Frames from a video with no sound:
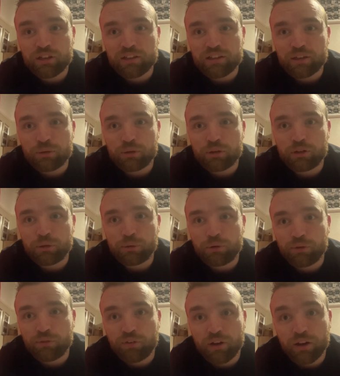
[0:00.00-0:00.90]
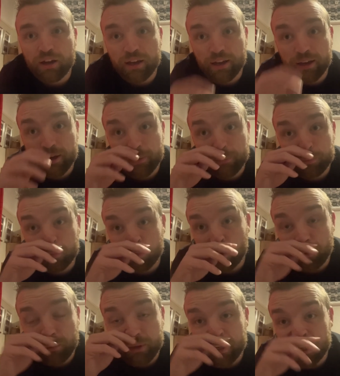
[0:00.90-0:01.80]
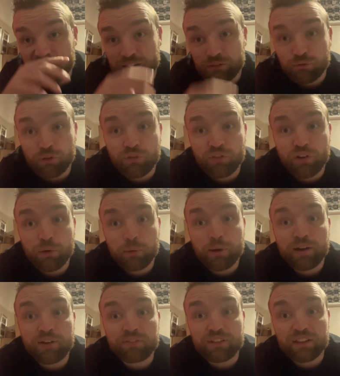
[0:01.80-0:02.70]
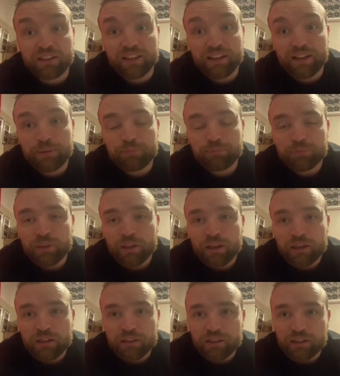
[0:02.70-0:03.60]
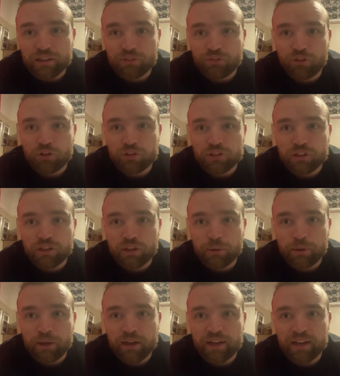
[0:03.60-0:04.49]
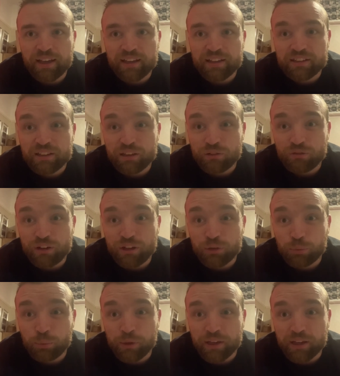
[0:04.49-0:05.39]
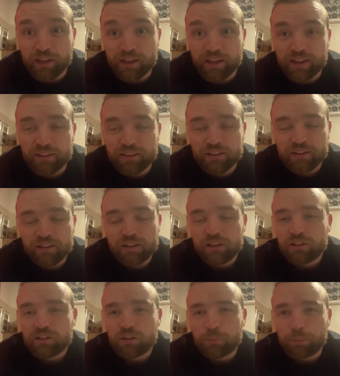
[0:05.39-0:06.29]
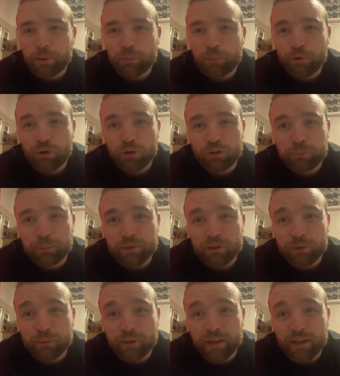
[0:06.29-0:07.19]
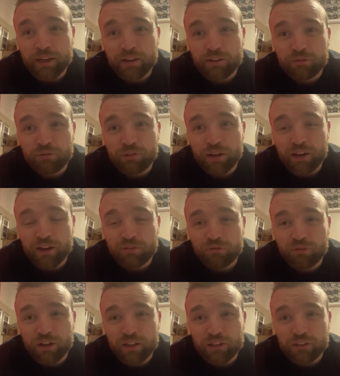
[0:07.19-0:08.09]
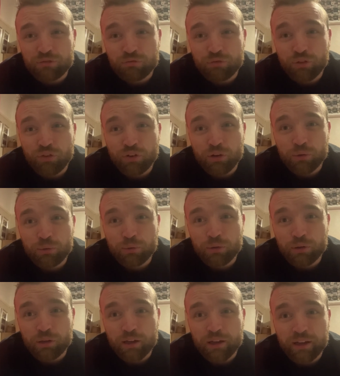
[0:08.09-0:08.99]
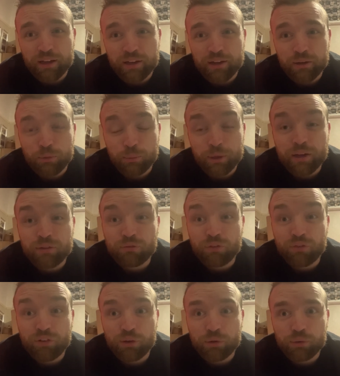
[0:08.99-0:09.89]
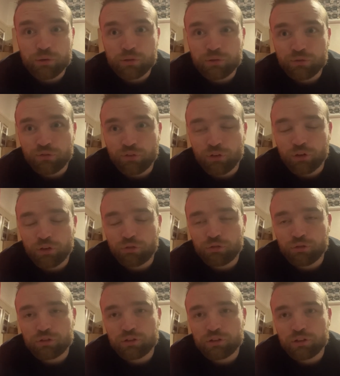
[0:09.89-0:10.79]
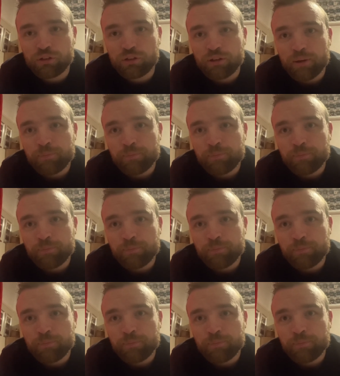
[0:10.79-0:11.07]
I said I was going to do another weekend review after that. Did unfortunately do it, and it is now race week again. So a bit pointless me doing a race review, weekend review for Thruxton.